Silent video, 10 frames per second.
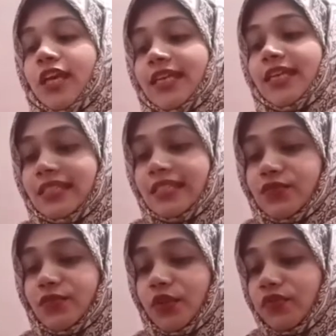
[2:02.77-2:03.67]
Excellence
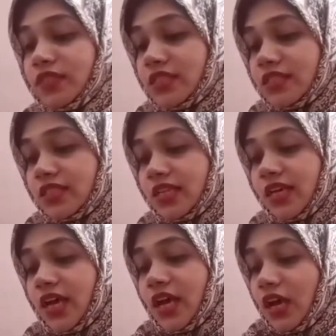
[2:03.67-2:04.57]
from University
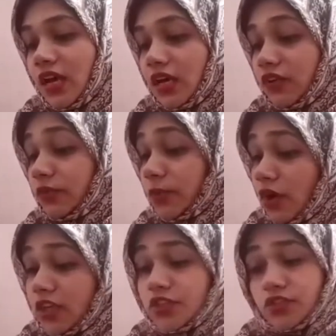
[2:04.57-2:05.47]
from
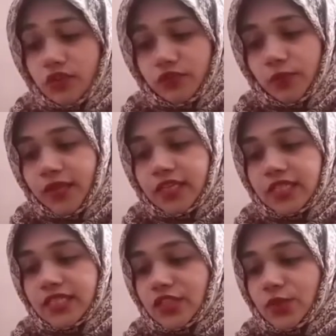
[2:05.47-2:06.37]
College of
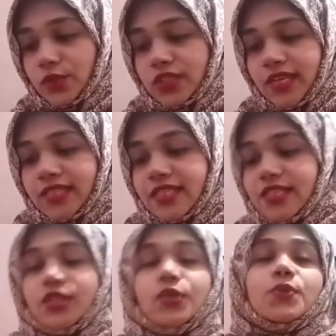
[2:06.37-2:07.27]
Humanities and Social
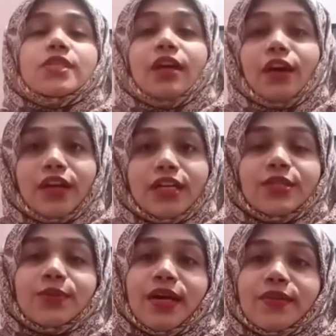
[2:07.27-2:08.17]
Sciences, UCR, in
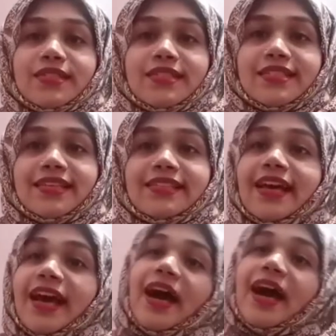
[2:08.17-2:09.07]
2006.
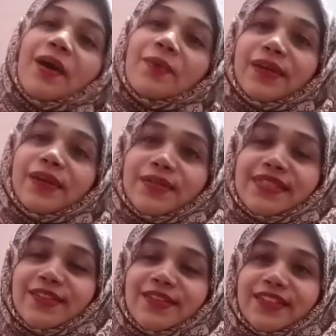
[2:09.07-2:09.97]
How are you,
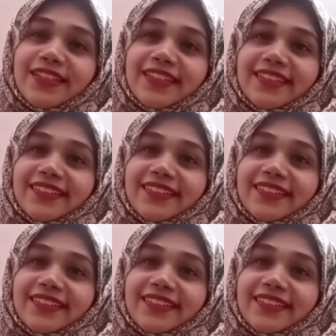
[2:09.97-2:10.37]
Stephanie?